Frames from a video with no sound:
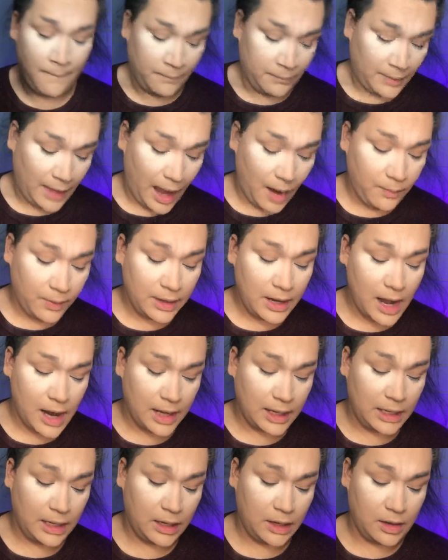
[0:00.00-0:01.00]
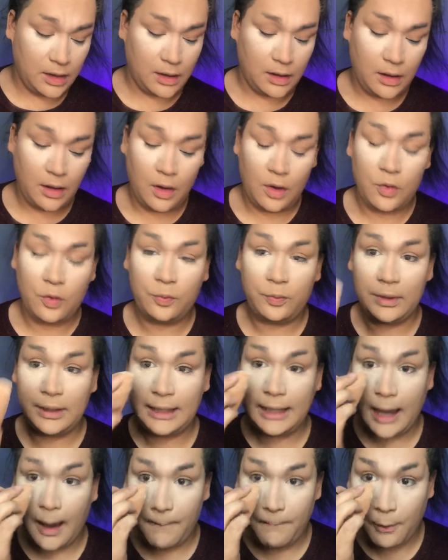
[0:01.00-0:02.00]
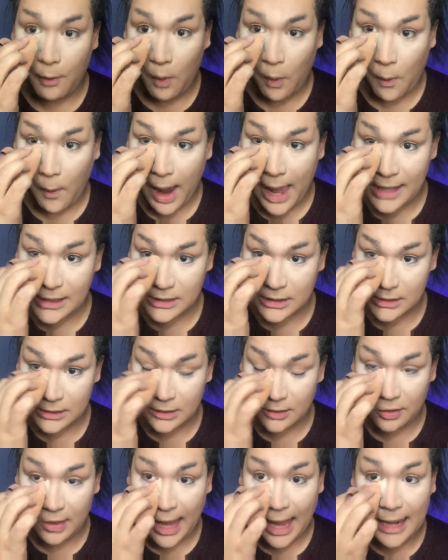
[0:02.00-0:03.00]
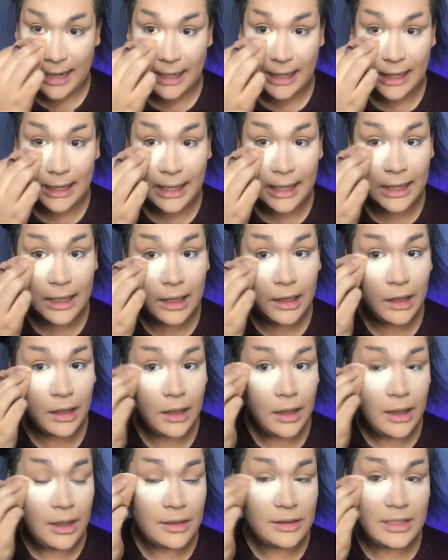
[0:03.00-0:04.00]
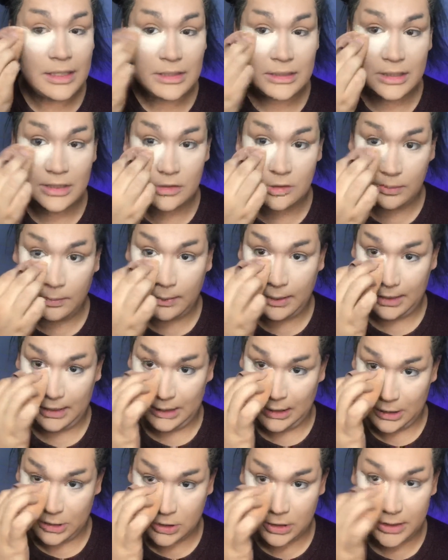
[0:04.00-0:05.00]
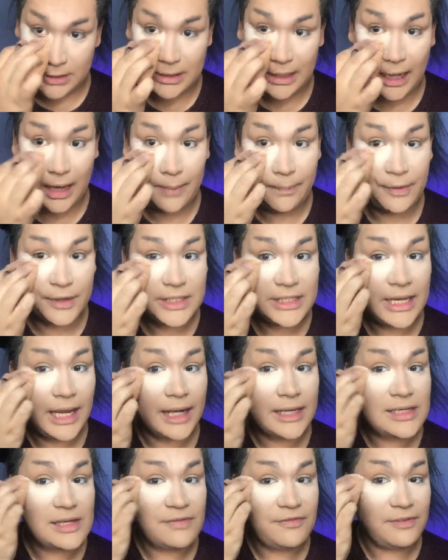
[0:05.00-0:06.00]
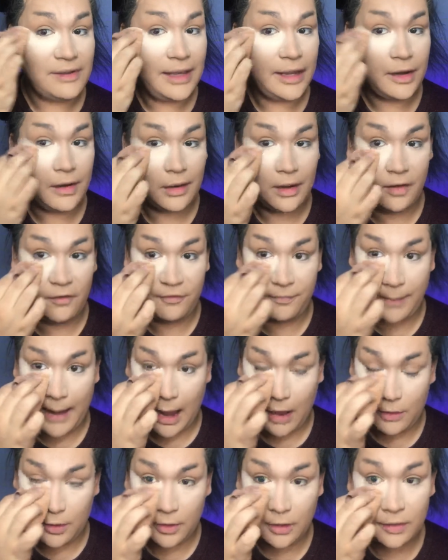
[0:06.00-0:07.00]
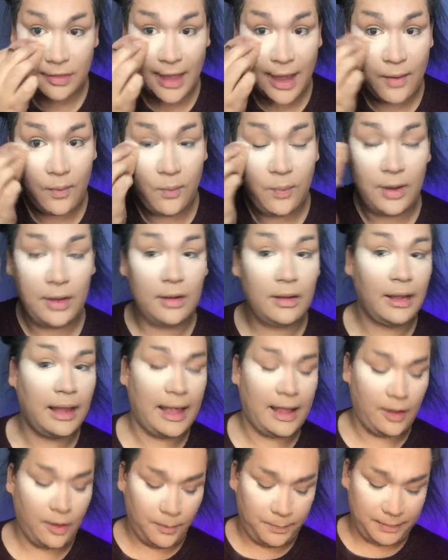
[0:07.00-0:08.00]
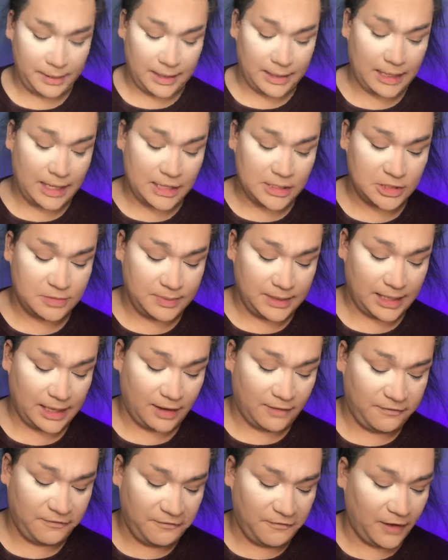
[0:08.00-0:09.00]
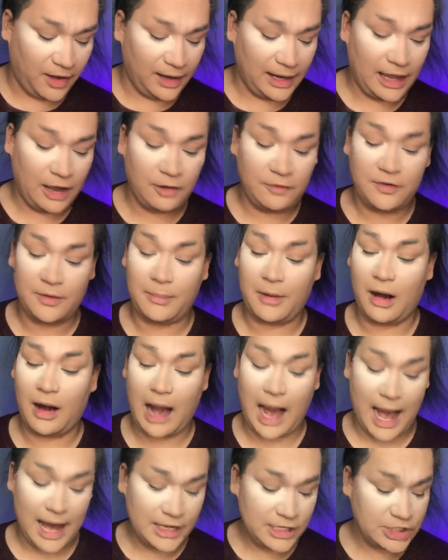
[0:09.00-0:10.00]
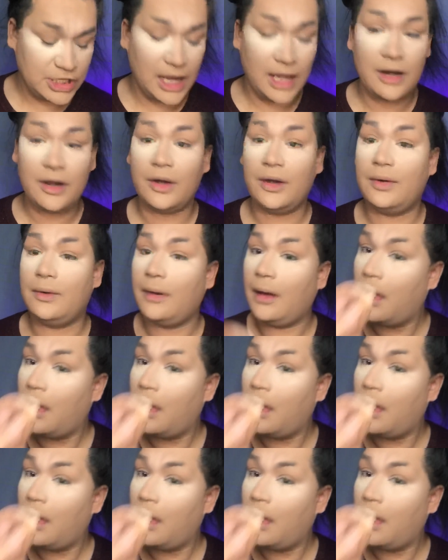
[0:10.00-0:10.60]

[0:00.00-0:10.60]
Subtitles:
And we're not gonna really press that in. This is really just a protective layer of powder that will help in case we get fallout from our eyeshadow.